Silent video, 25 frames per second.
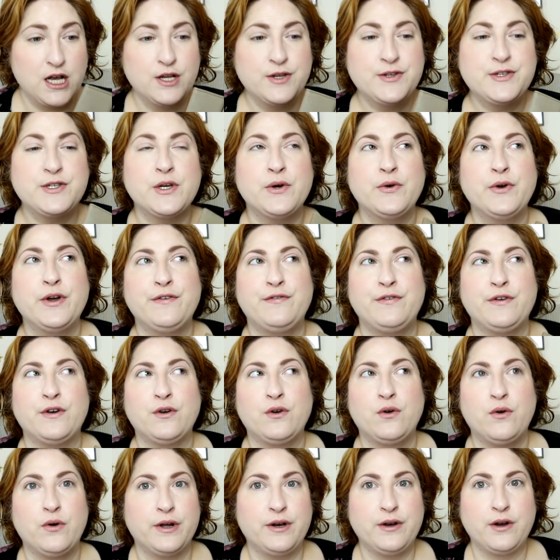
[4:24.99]
So if
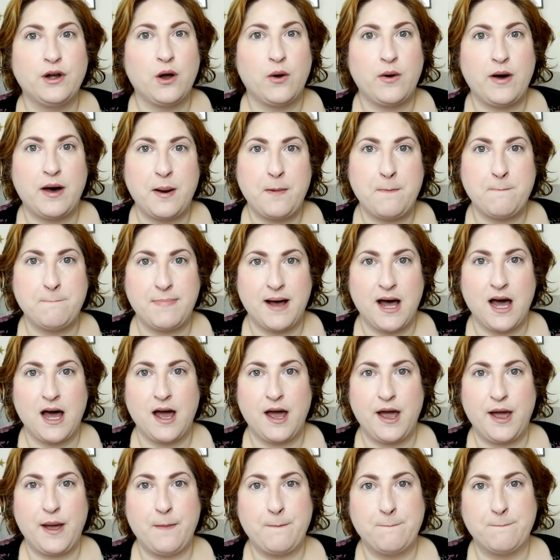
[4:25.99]
you're going to go out and
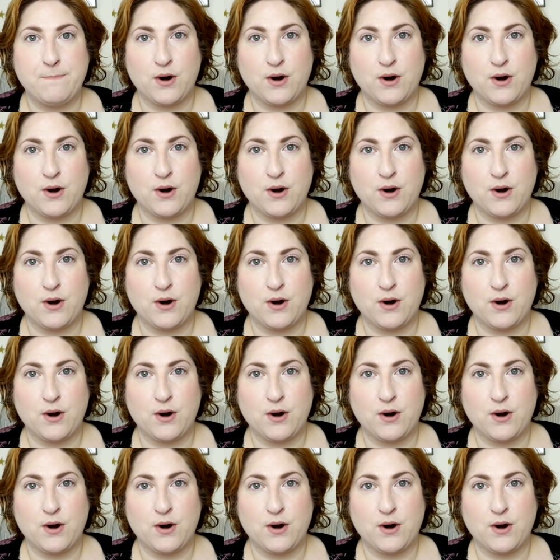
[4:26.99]
buy